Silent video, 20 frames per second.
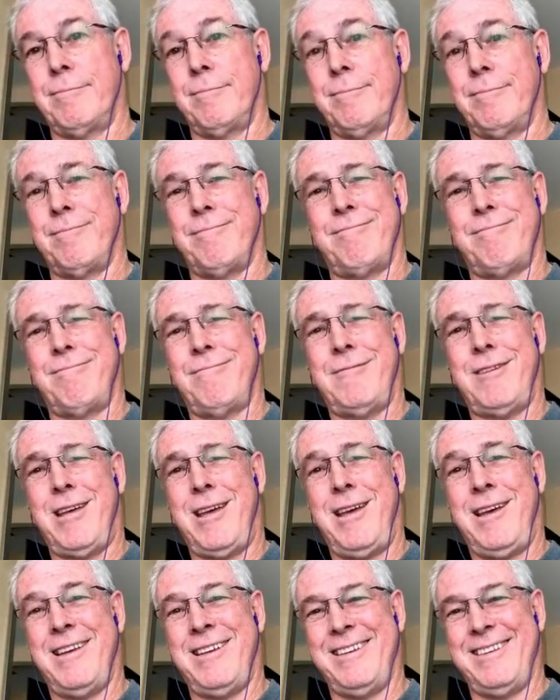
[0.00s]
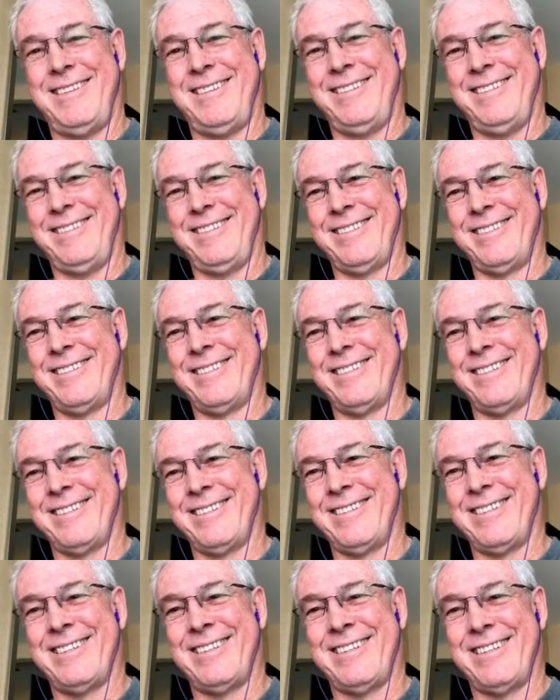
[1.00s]

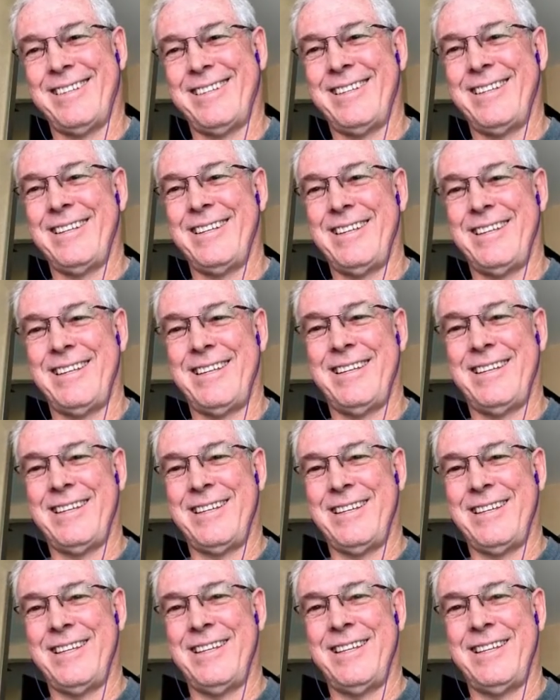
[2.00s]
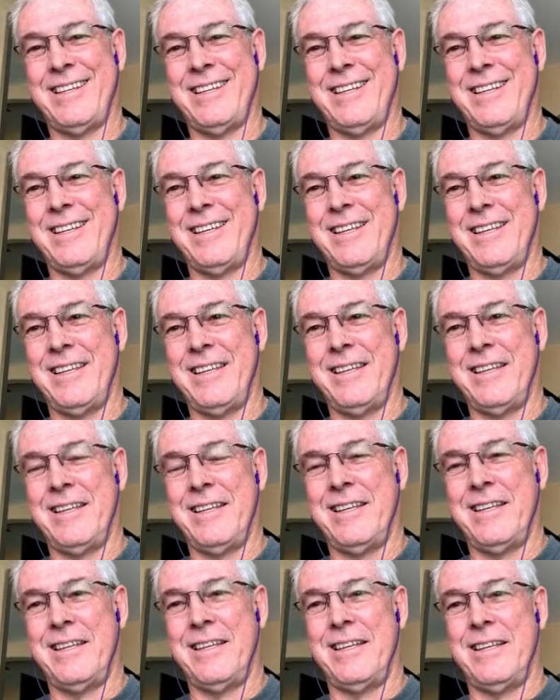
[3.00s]

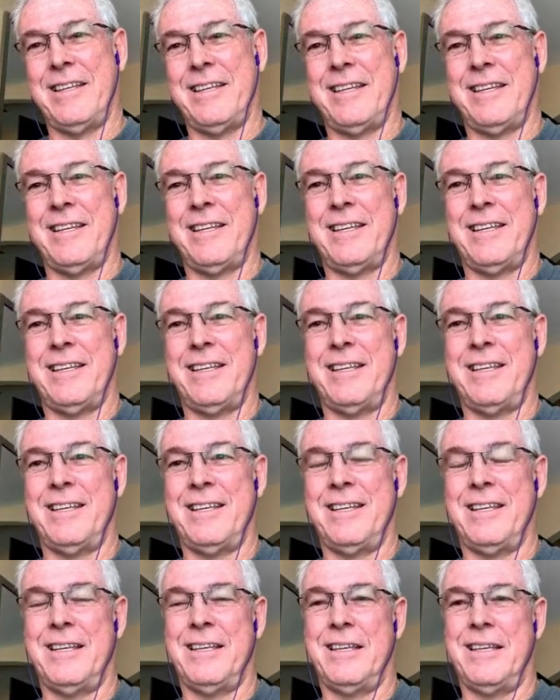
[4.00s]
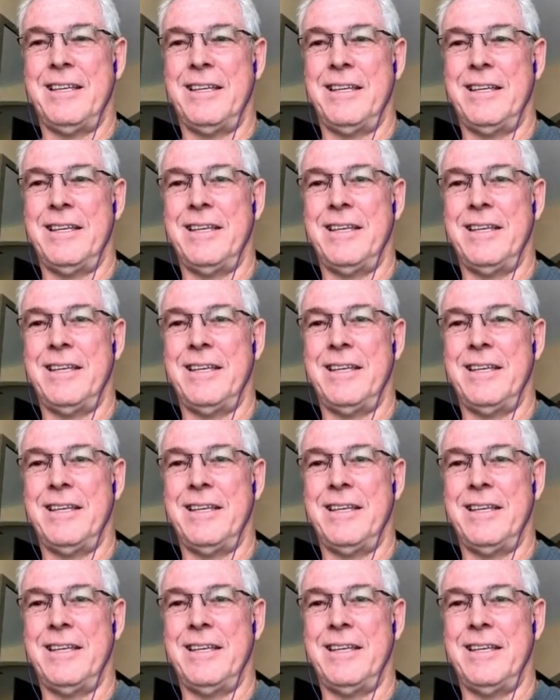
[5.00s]
This person isn't speaking.